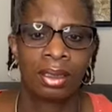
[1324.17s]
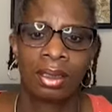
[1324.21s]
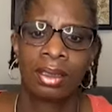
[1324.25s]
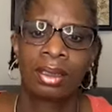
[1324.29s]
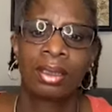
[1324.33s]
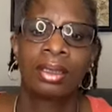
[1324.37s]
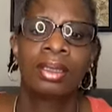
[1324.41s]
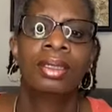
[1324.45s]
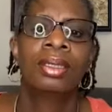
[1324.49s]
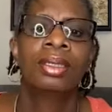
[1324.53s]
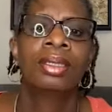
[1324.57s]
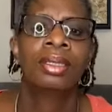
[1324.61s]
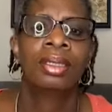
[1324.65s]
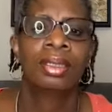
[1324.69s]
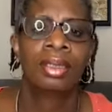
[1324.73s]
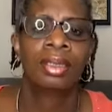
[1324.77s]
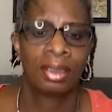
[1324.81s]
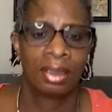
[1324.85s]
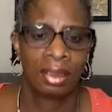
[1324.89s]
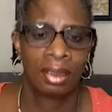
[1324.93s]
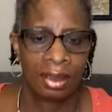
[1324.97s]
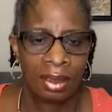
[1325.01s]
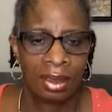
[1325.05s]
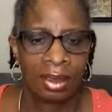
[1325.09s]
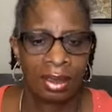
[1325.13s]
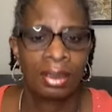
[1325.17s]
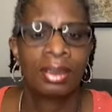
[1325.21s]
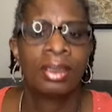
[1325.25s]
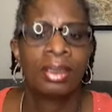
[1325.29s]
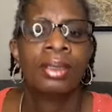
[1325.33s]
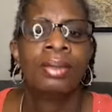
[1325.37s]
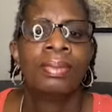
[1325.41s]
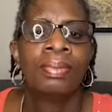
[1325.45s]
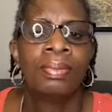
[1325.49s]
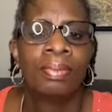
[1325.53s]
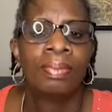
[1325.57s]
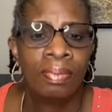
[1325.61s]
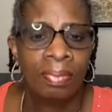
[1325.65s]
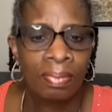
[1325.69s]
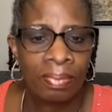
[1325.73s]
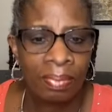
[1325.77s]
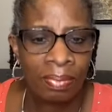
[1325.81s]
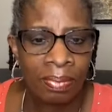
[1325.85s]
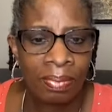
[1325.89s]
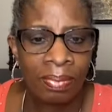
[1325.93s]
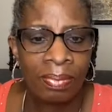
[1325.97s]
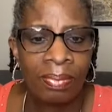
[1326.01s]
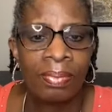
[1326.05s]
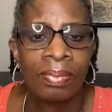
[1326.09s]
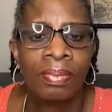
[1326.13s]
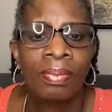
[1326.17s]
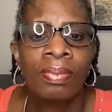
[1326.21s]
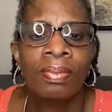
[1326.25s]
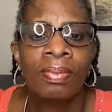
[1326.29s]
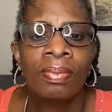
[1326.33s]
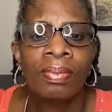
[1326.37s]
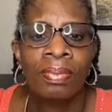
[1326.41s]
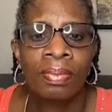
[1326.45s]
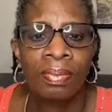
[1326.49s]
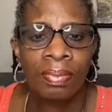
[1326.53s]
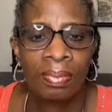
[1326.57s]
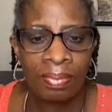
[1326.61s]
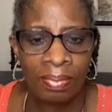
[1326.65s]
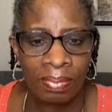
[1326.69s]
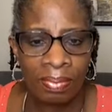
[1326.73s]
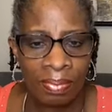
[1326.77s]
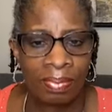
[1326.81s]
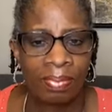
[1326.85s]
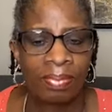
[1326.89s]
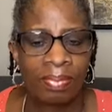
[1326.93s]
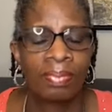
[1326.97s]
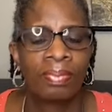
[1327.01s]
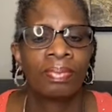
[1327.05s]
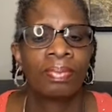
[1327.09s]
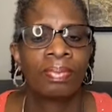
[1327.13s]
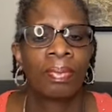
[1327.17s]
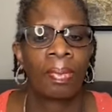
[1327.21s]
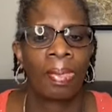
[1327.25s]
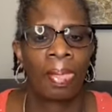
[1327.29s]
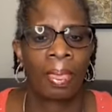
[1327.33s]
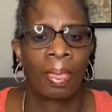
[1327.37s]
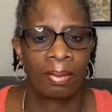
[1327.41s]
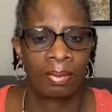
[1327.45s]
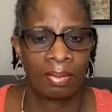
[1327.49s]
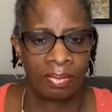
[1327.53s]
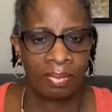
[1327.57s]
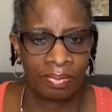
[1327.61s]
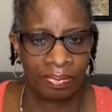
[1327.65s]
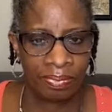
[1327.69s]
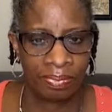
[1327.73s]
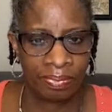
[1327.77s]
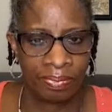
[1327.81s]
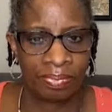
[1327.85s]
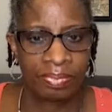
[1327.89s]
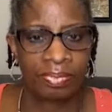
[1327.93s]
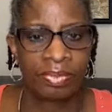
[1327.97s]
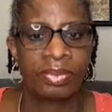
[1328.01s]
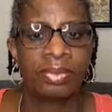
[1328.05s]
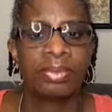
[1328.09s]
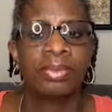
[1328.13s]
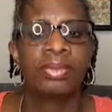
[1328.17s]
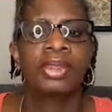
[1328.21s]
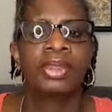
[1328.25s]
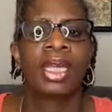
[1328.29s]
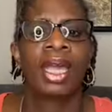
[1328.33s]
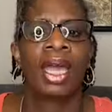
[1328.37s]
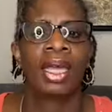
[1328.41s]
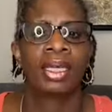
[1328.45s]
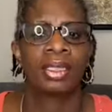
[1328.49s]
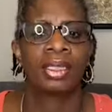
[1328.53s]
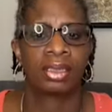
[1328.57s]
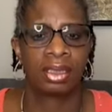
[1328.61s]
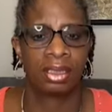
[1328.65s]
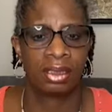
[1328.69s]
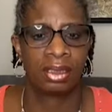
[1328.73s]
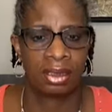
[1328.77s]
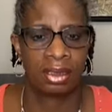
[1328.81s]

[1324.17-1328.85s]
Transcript: stopped singing in the subway, and that was only because of COVID. Yeah, and she